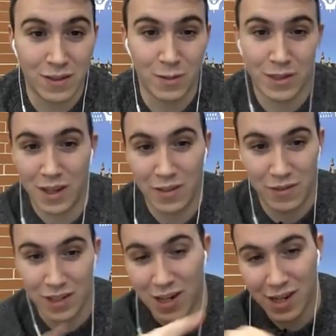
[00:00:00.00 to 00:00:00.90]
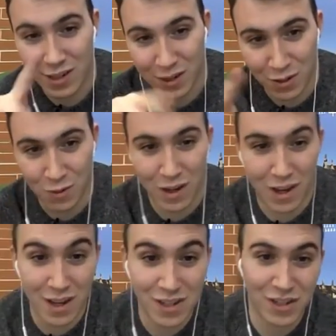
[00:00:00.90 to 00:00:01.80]

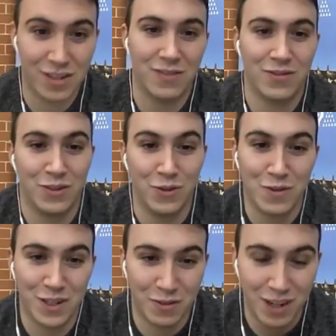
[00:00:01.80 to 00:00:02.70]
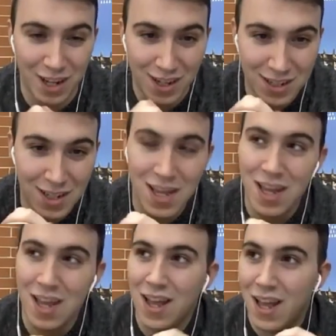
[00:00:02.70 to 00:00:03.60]
RoboSafe/UAH for University of Alcalá.
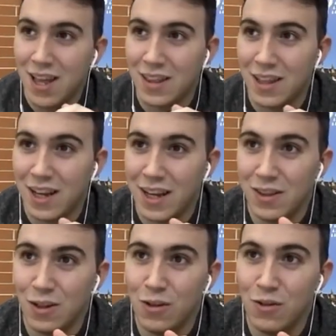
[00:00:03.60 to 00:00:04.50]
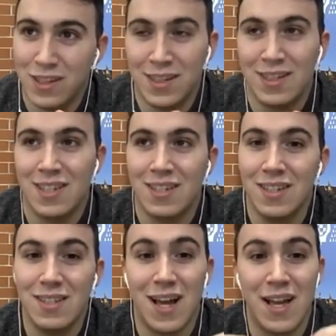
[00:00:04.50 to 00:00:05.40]
Okay. They can download it and test
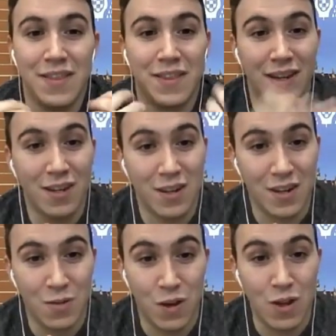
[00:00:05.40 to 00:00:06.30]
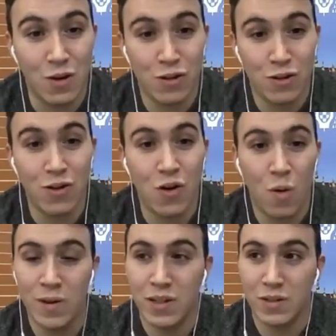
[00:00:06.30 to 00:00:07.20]
it, and then we also
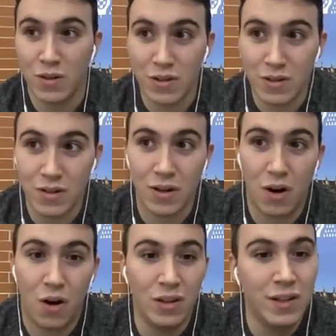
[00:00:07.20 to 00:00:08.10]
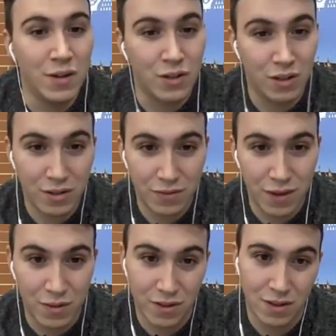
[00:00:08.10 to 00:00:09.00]
open source all the results of
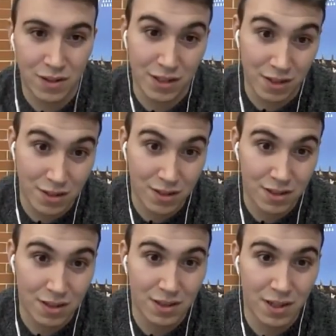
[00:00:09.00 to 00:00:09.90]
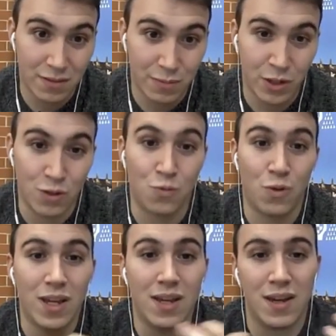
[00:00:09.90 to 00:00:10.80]
our research stuff, because
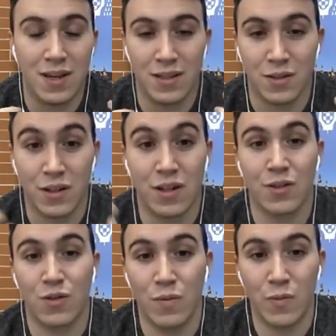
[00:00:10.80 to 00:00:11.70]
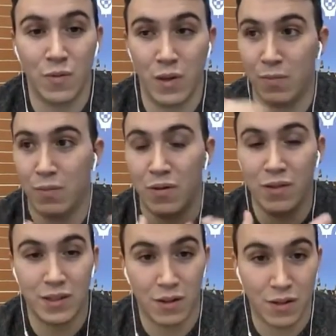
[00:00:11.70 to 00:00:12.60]
we, as research group, we
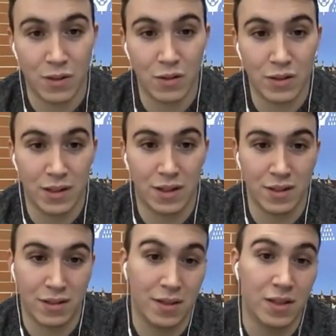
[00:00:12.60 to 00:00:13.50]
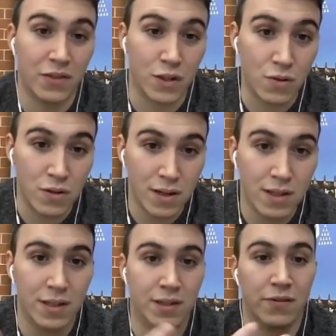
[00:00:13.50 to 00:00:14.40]
publish our results in scientific
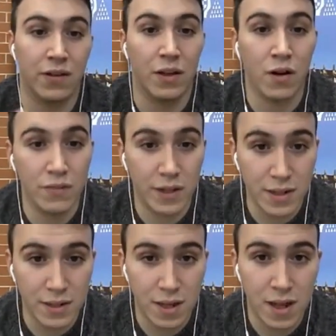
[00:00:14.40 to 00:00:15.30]
journals, scientific conference,